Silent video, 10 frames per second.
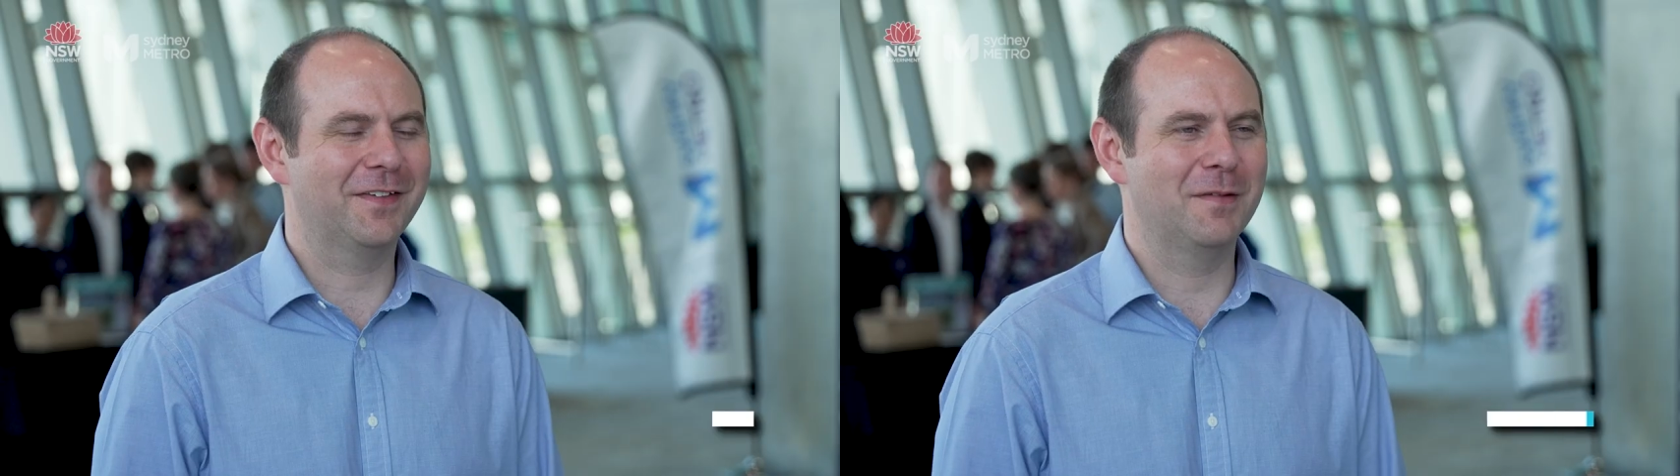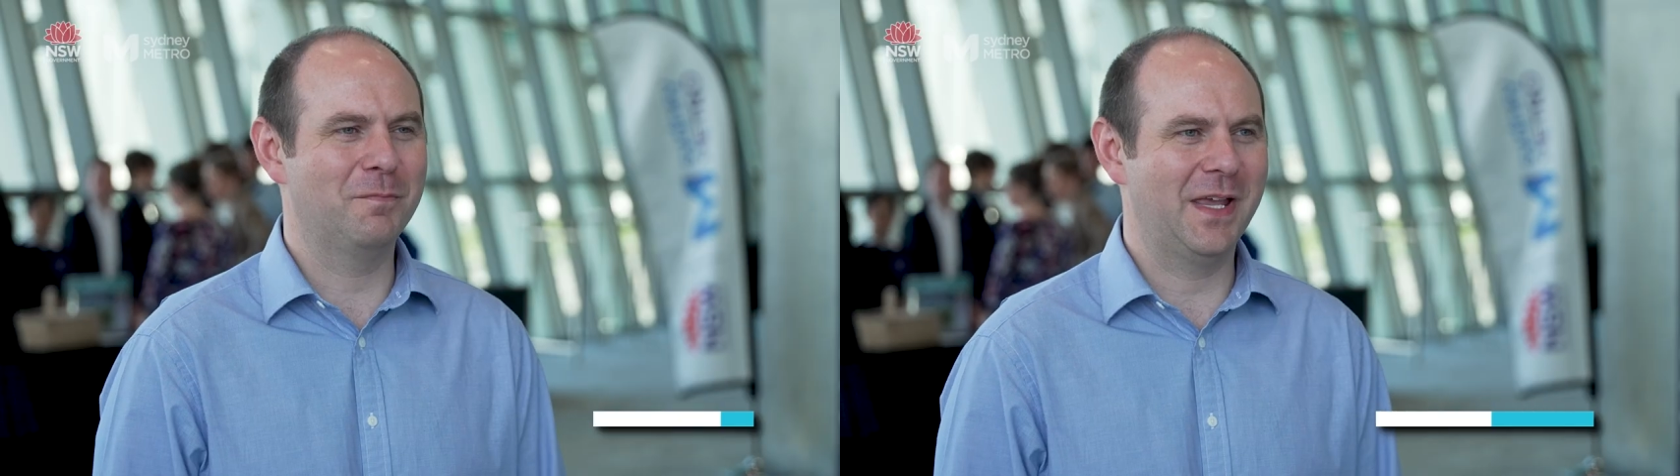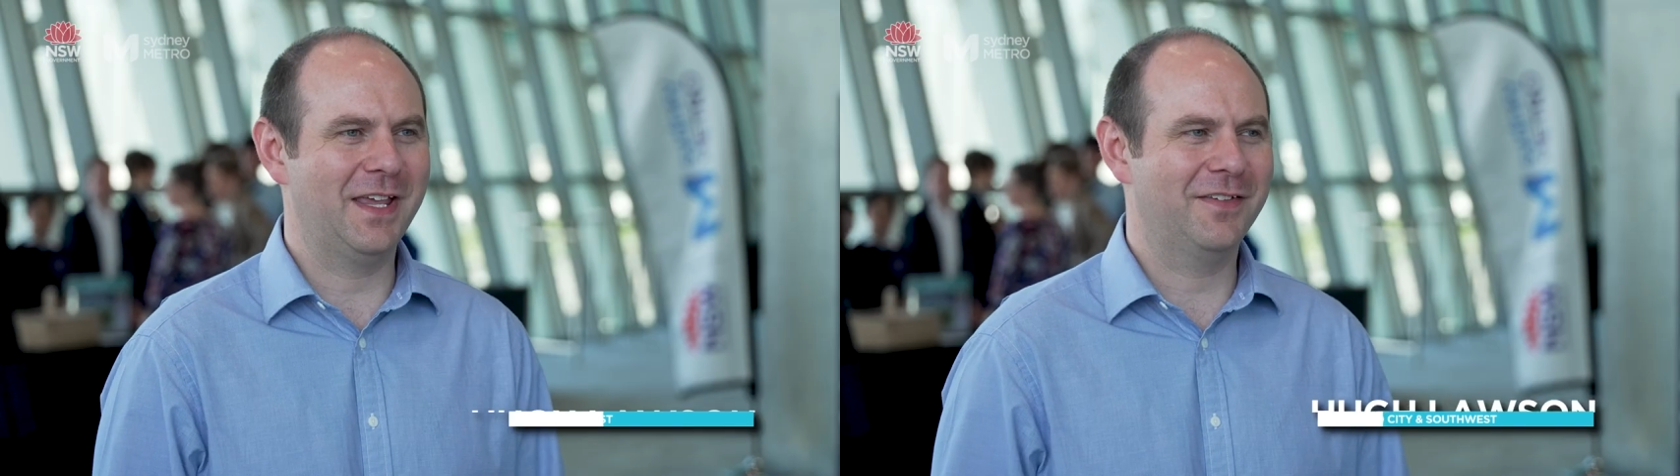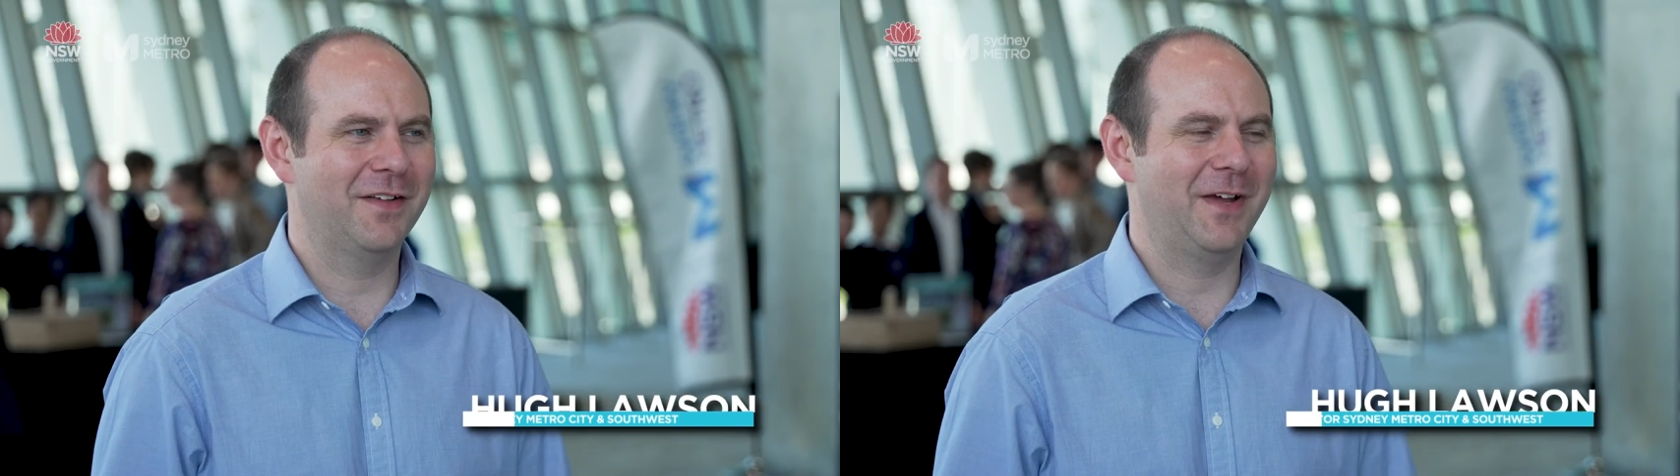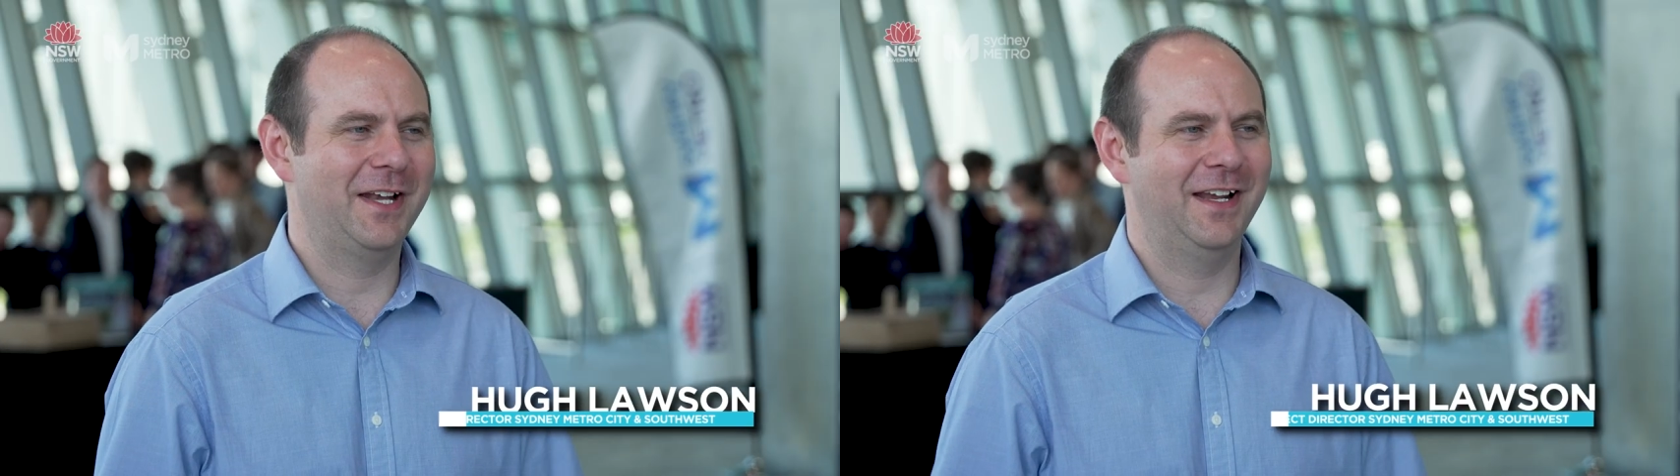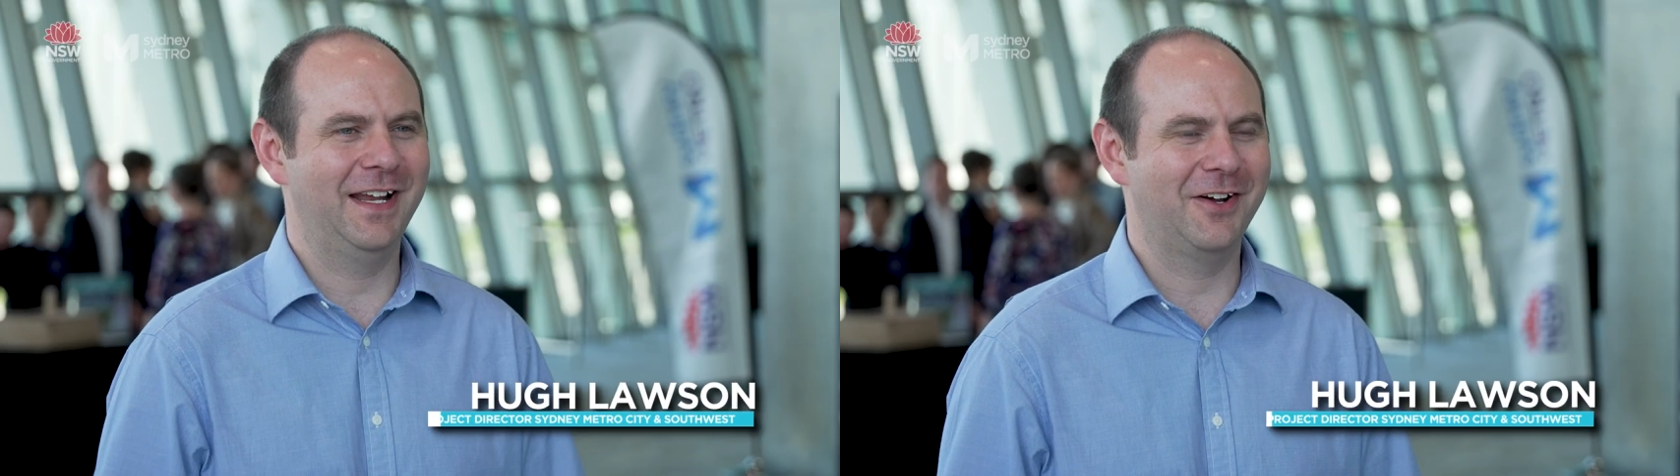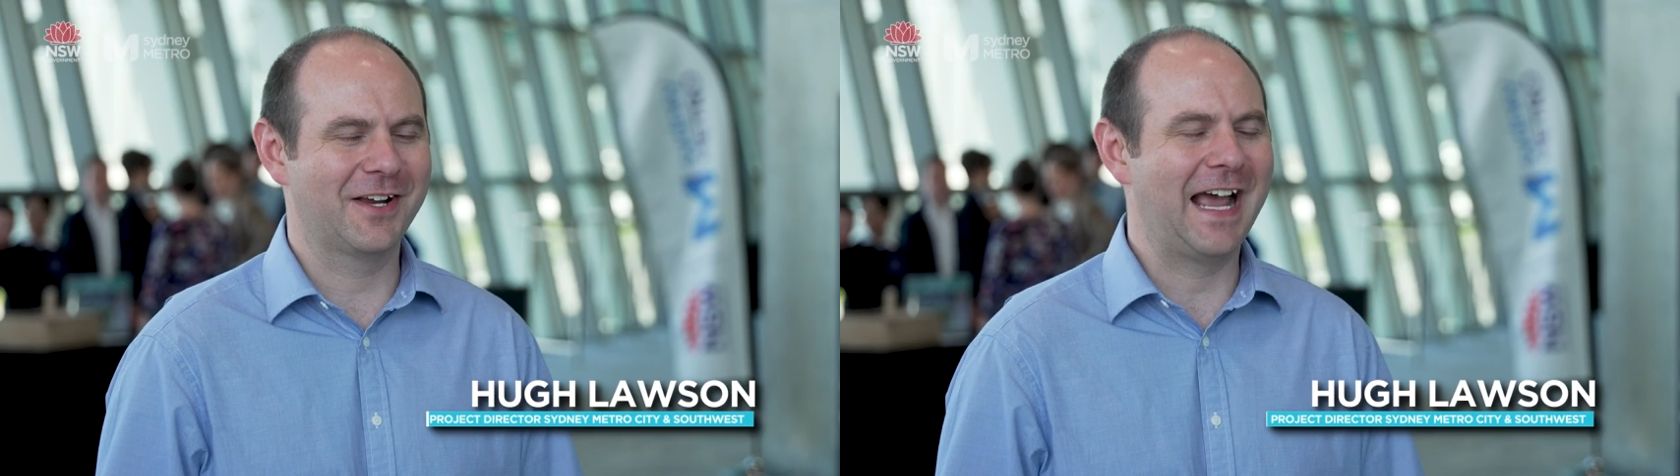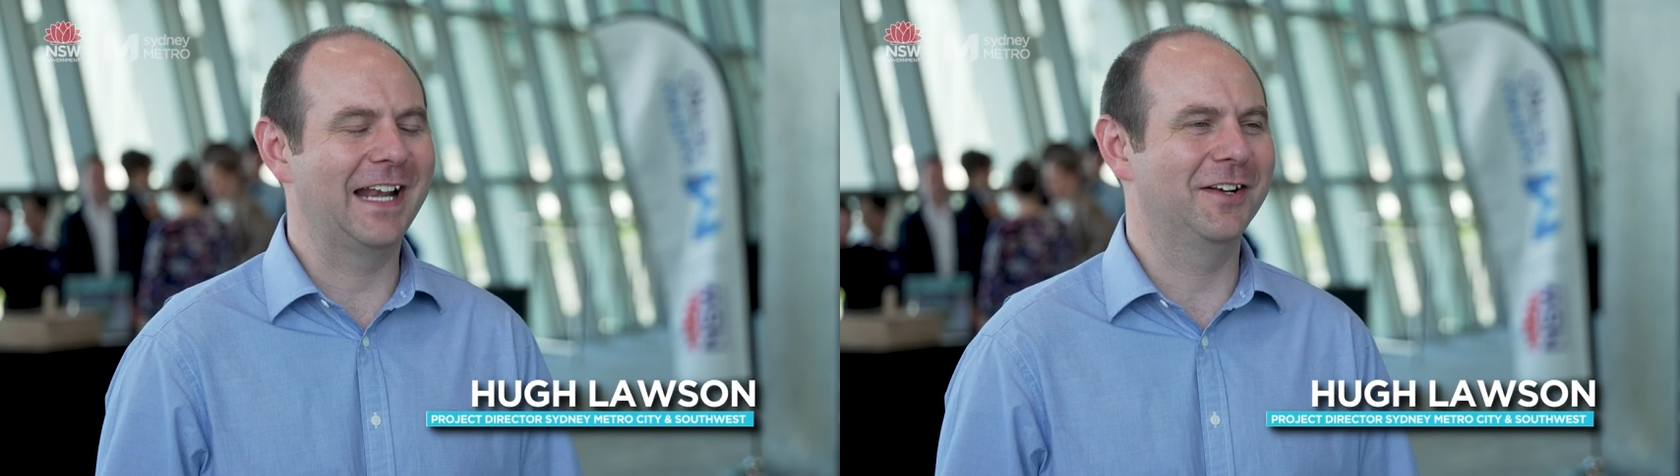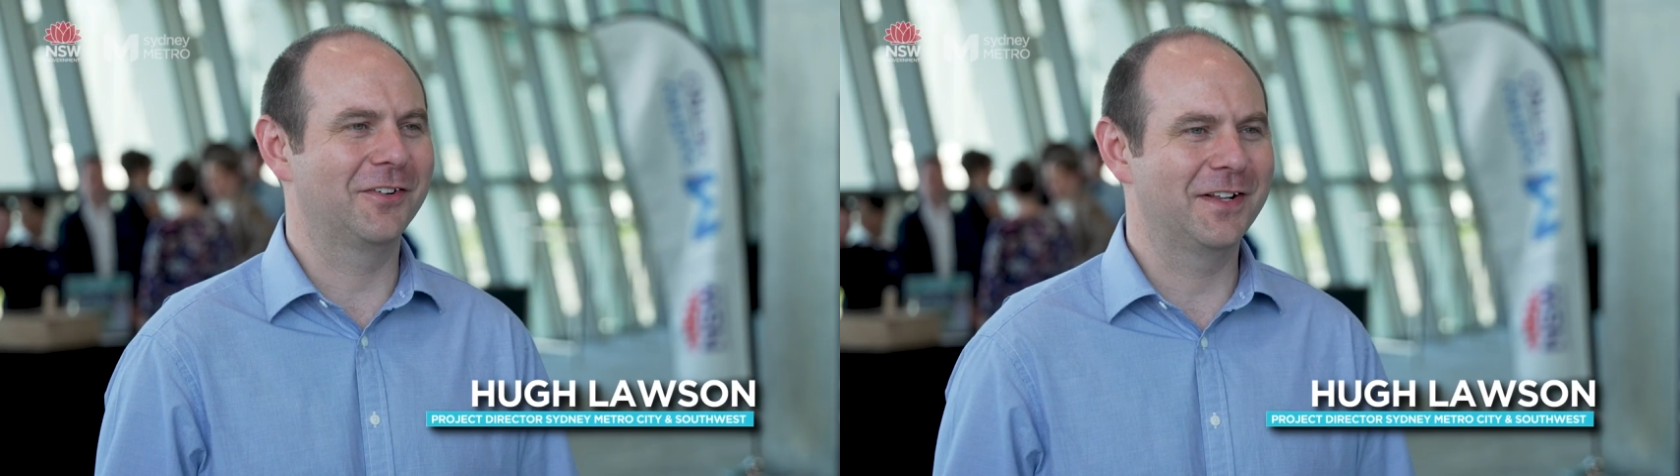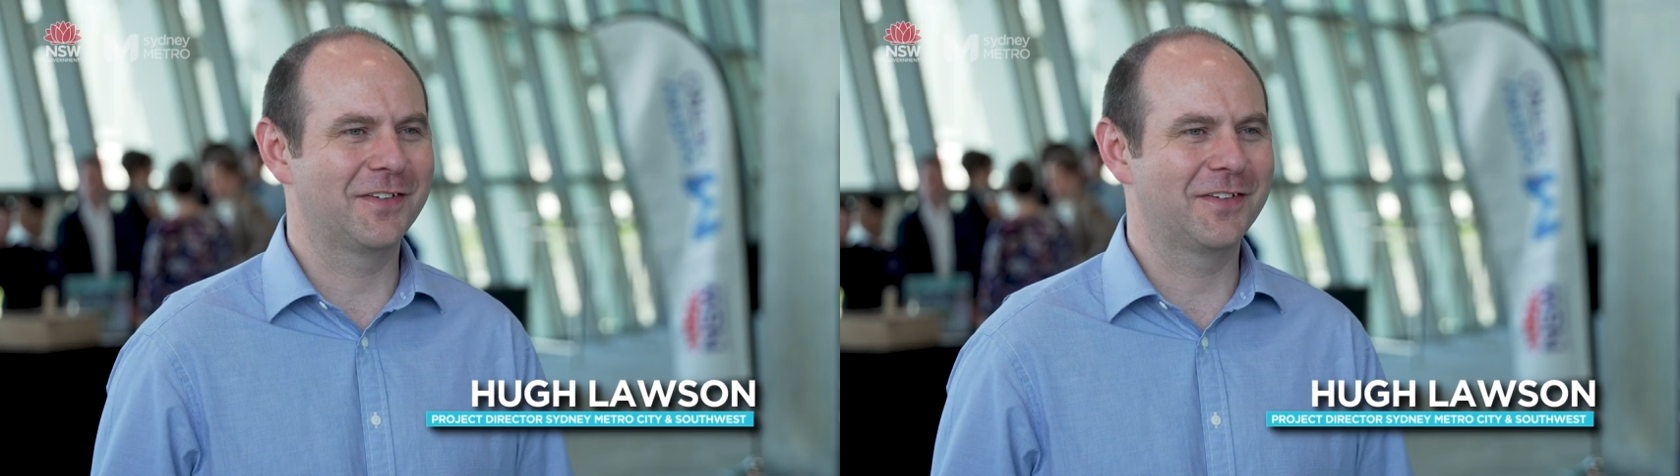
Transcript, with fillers: is the biggest event in our calendar